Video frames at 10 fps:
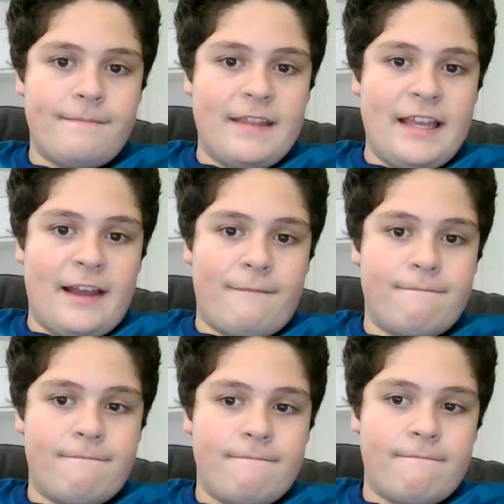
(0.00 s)
Yeah.
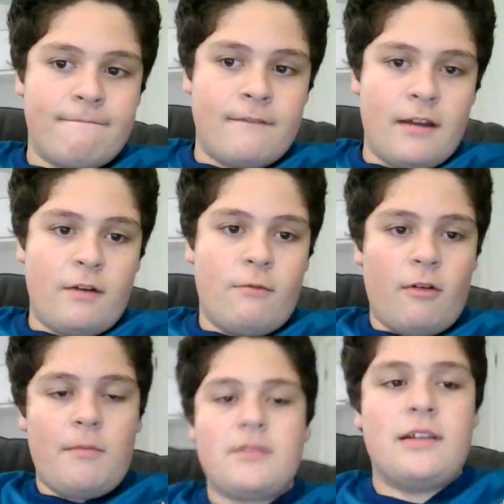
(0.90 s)

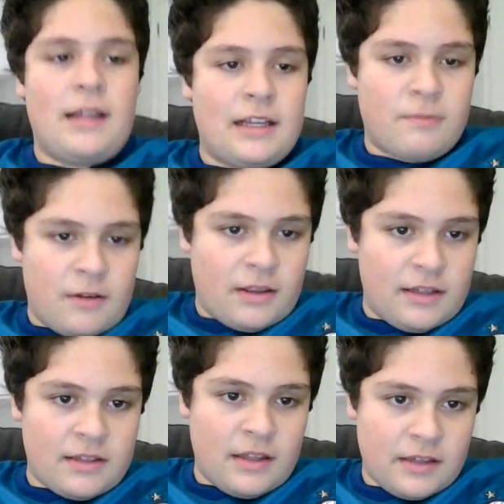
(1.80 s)
When was the last one of
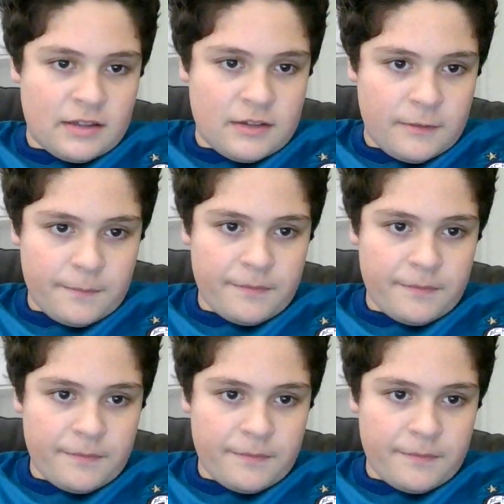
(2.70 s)
these things?